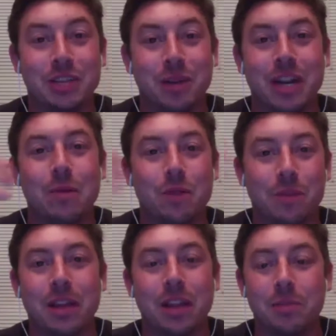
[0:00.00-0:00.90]
but I want to
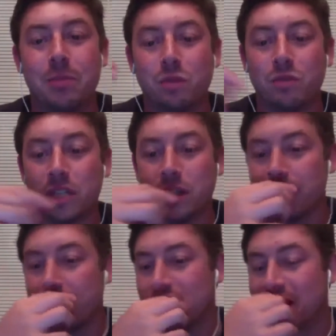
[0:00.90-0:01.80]
be a little bit more risky
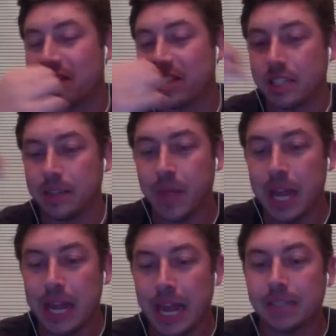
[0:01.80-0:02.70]
on those, obviously,
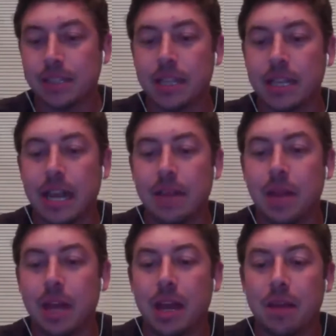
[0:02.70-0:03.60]
hence the name.
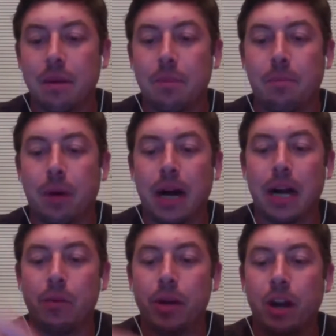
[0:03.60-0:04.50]
But
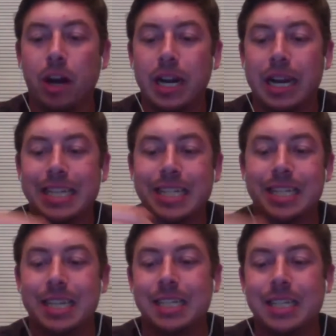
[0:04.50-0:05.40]
bye, we got
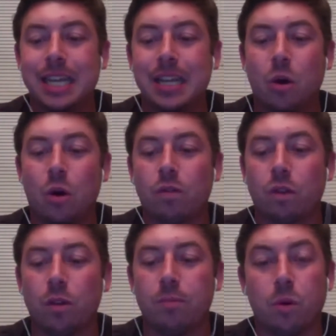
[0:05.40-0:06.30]
16
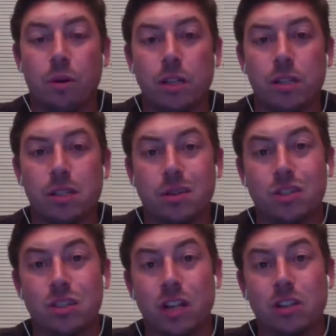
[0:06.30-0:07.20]
overall points, so
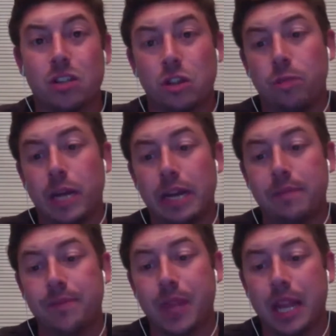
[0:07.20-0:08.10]
it's not too
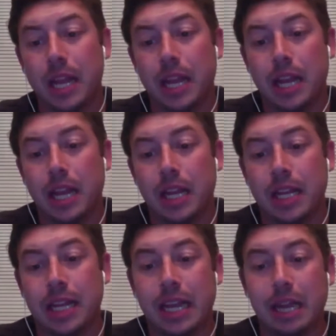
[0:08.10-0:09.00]
bad.
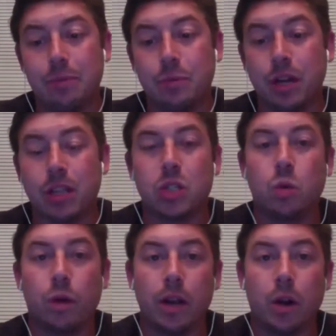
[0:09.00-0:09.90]
The keeps, we got
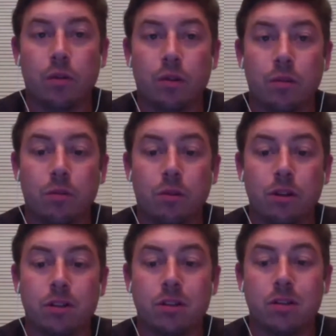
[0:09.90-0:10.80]
20 overall
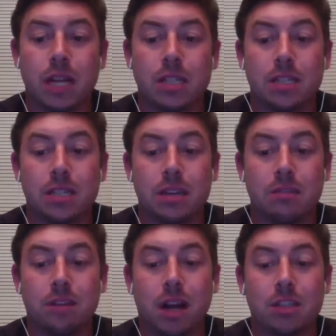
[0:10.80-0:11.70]
points, so that's
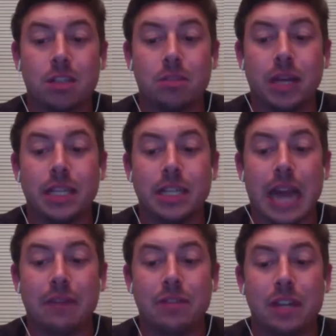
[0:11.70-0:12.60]
still not too bad. That's
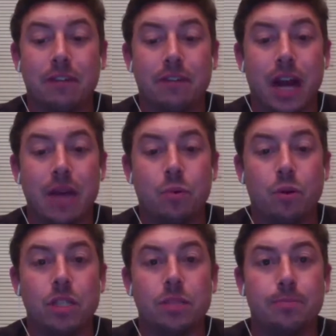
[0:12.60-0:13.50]
averaging 5
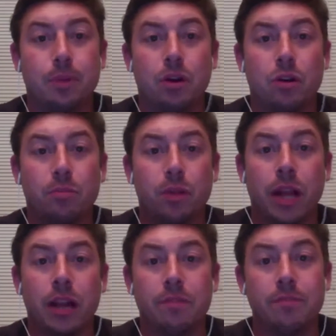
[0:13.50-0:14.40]
points per
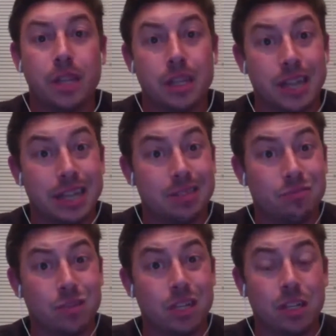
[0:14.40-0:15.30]
player. That's
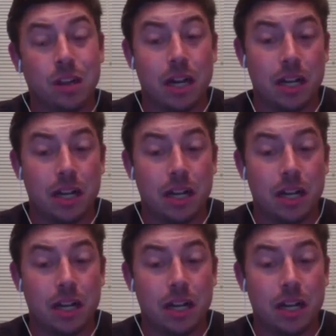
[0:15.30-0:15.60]
really not